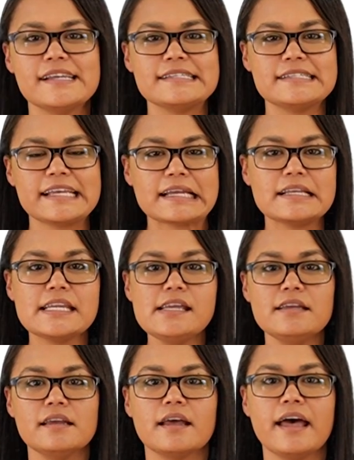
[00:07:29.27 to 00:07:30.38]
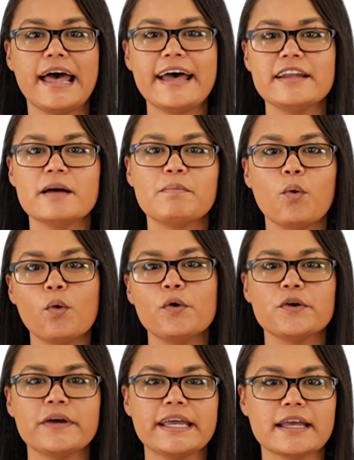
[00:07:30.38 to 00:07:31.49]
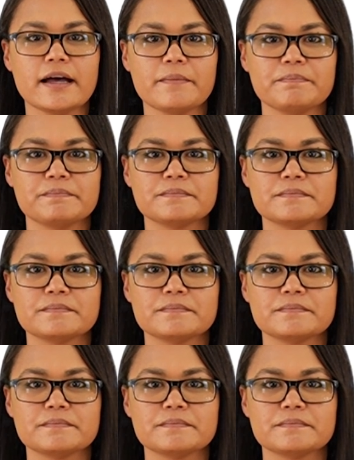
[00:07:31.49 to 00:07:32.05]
Secondly, add up all your income.